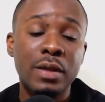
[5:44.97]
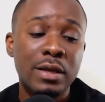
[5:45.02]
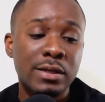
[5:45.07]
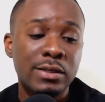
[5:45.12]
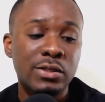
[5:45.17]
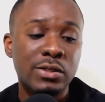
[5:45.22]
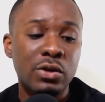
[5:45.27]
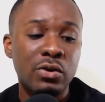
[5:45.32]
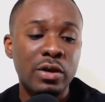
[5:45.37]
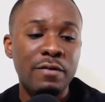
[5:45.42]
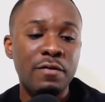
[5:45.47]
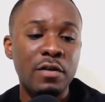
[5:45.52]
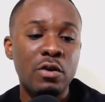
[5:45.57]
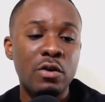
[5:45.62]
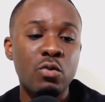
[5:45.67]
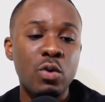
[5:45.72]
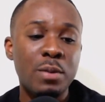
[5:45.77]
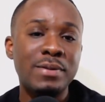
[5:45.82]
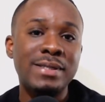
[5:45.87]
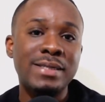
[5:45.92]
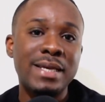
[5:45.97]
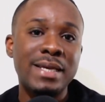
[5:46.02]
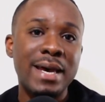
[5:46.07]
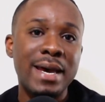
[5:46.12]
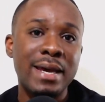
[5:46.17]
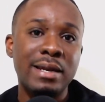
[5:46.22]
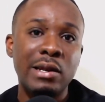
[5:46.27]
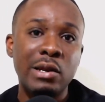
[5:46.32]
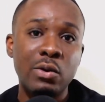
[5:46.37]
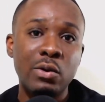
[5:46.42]
So if your
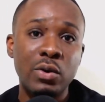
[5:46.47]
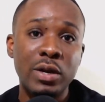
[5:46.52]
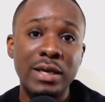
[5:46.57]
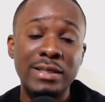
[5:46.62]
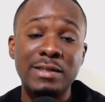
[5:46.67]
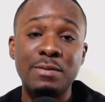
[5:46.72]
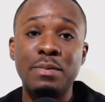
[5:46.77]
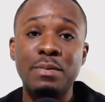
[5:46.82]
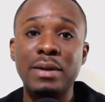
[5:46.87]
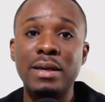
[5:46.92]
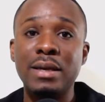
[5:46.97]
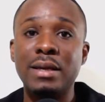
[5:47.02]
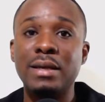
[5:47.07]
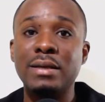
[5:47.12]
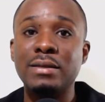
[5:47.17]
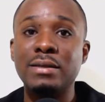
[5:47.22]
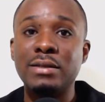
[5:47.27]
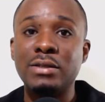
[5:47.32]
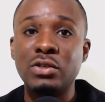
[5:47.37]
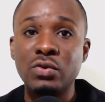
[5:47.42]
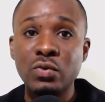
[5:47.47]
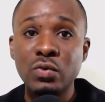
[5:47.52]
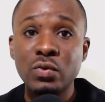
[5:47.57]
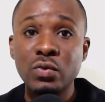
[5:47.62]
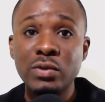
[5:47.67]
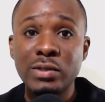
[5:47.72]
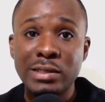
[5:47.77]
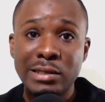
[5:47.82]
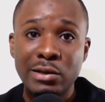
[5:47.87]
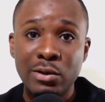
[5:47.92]
website loading speed is too
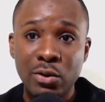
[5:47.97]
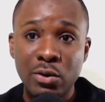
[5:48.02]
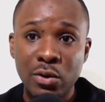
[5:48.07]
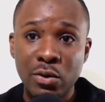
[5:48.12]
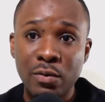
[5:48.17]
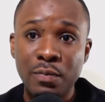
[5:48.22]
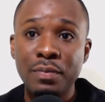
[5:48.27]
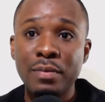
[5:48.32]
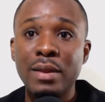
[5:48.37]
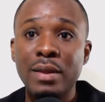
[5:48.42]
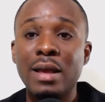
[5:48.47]
slow,